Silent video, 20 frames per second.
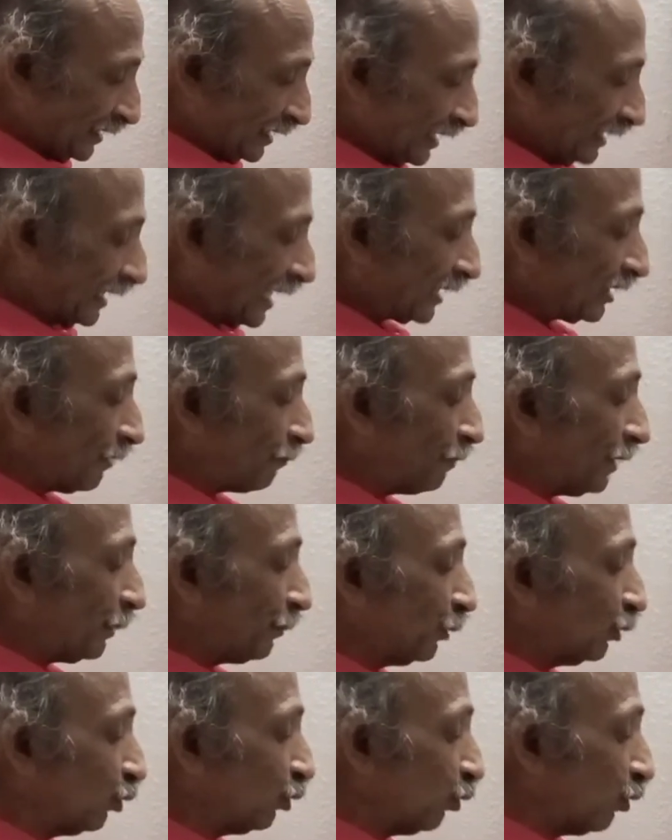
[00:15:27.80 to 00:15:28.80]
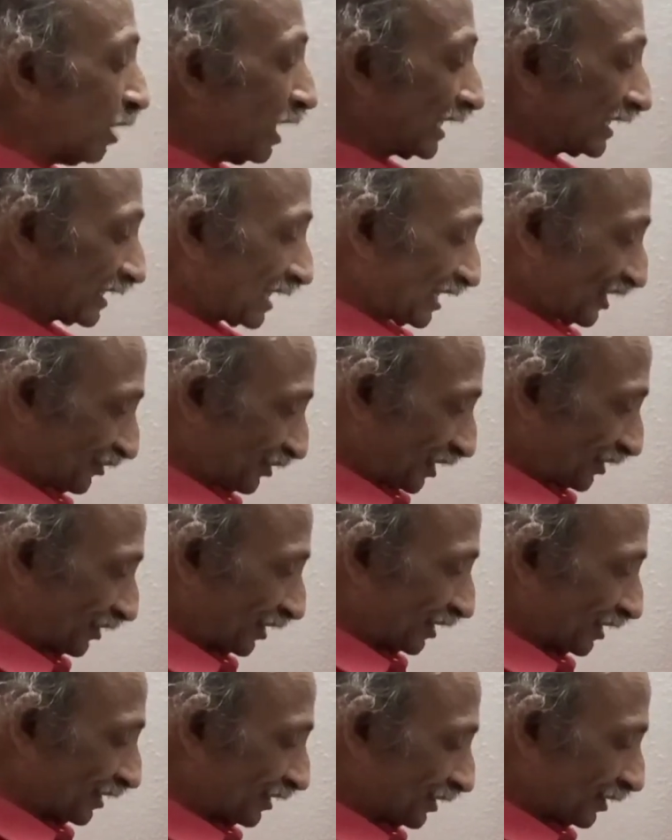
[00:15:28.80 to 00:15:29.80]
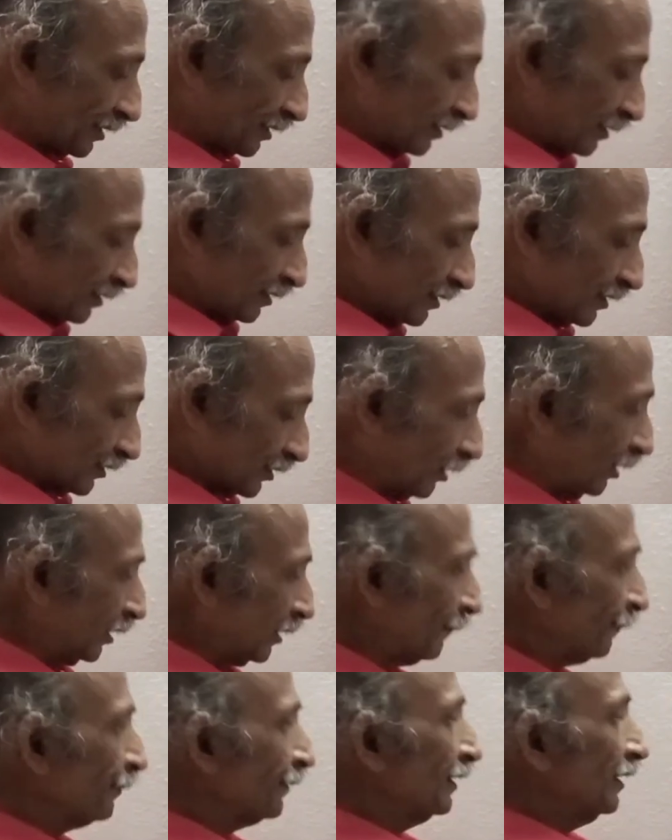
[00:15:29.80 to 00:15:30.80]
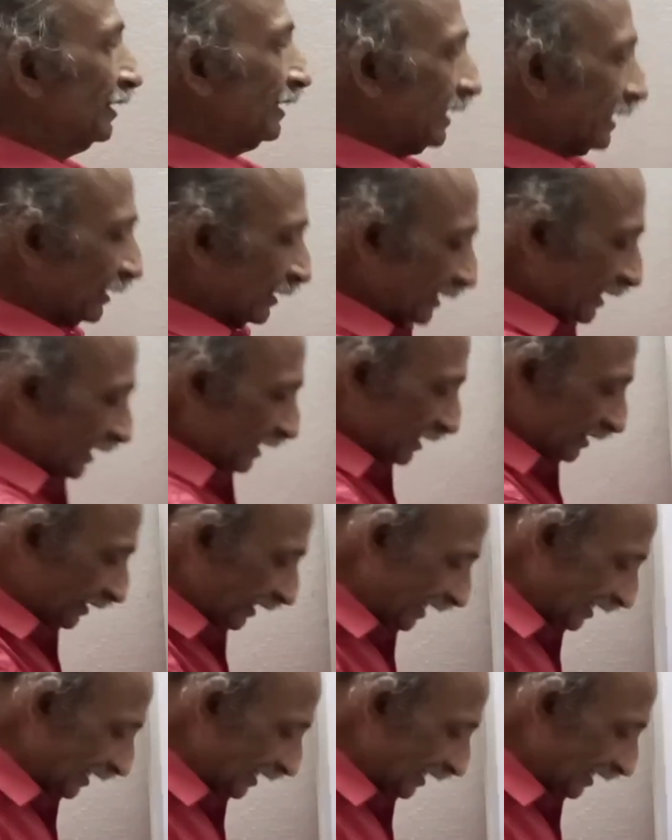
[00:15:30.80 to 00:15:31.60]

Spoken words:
than the people who are constructing it. So, in these three